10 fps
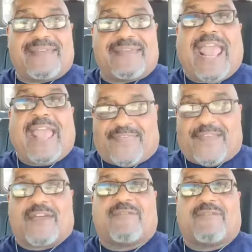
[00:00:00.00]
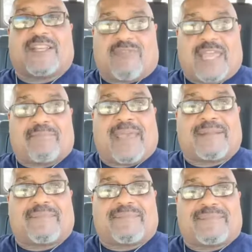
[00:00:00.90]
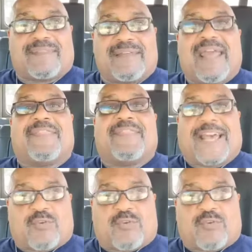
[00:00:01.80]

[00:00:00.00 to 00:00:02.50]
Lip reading: And then you have the victory. Amen. That's